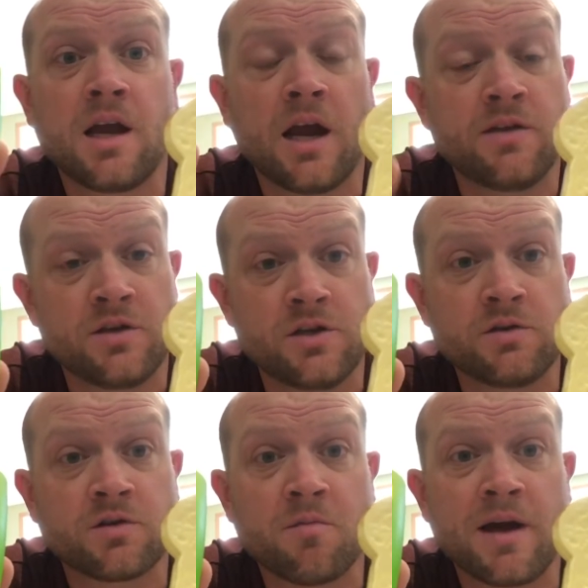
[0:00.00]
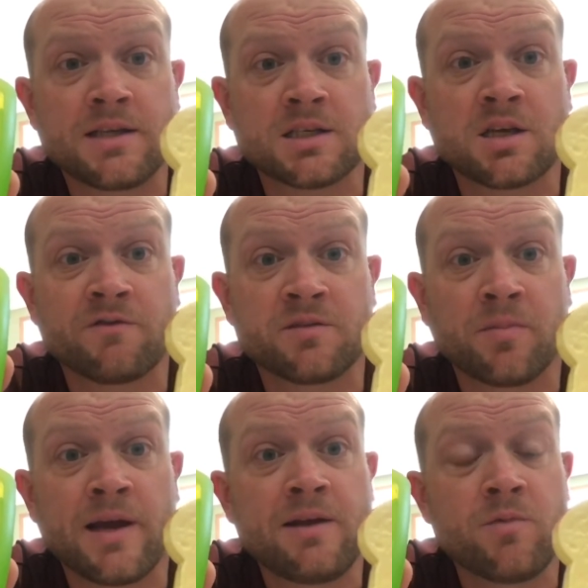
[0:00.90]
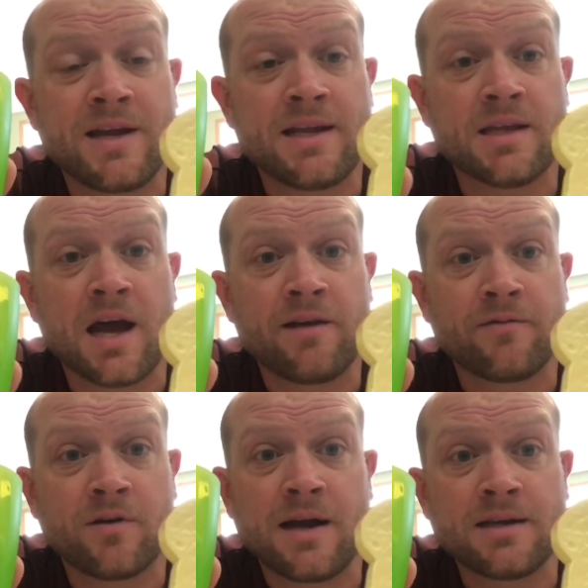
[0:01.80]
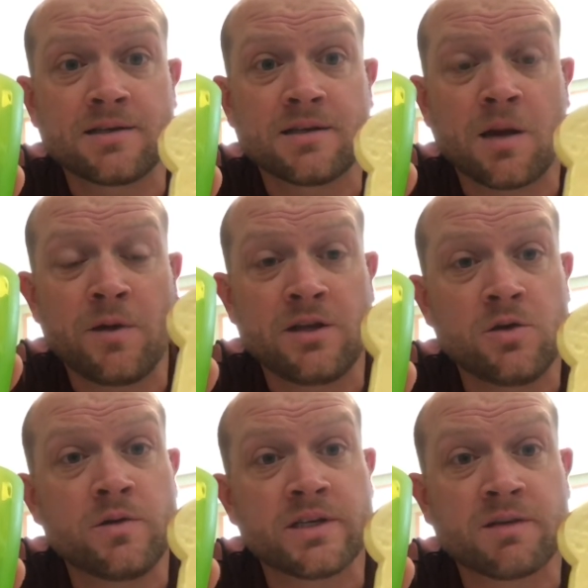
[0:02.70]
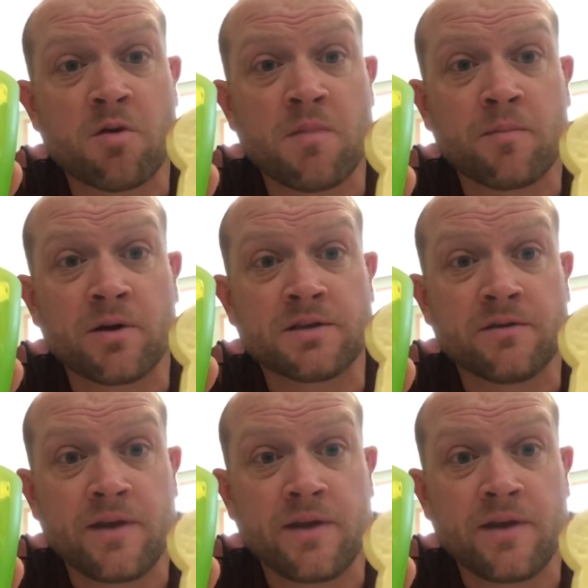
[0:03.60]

And the juice reminds us of His blood when He died for us, and we do this in remembrance of